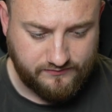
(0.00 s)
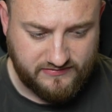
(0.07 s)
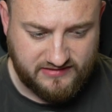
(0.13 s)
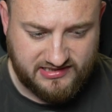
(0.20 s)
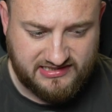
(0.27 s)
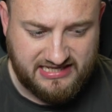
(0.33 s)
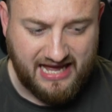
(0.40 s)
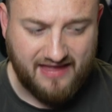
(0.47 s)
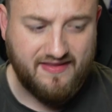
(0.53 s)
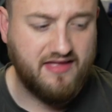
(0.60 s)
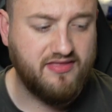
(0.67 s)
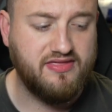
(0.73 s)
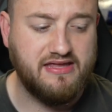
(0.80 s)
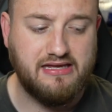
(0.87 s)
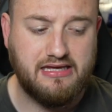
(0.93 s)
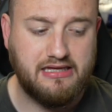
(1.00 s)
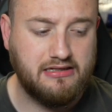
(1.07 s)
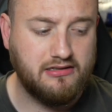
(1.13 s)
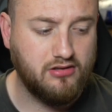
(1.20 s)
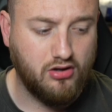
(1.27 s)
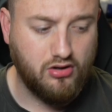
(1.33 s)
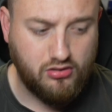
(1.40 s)
sat there
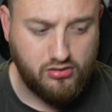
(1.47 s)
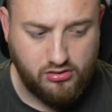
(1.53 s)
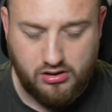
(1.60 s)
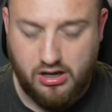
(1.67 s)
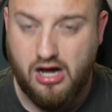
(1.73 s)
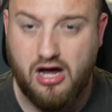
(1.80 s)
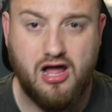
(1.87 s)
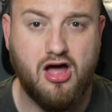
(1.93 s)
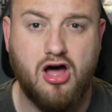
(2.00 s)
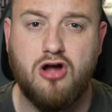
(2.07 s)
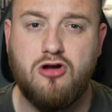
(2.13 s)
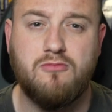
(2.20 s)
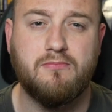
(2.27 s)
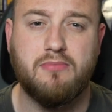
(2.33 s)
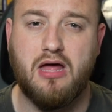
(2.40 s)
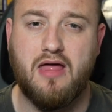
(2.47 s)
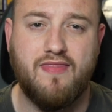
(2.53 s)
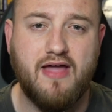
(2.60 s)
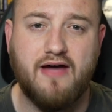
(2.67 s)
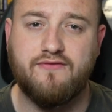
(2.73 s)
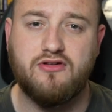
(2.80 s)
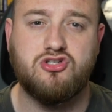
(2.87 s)
thinking, oh, I hope
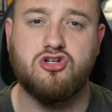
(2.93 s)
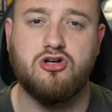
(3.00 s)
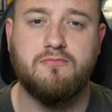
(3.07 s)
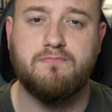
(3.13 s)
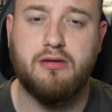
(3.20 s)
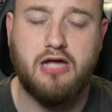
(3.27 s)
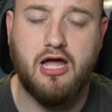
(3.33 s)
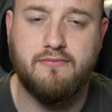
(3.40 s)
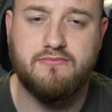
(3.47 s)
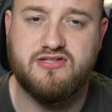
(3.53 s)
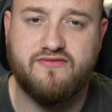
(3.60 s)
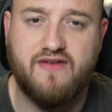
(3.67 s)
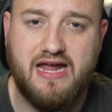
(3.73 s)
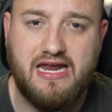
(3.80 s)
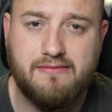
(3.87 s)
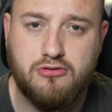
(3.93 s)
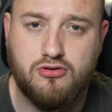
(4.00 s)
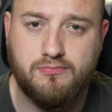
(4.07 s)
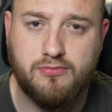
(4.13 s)
another job becomes available,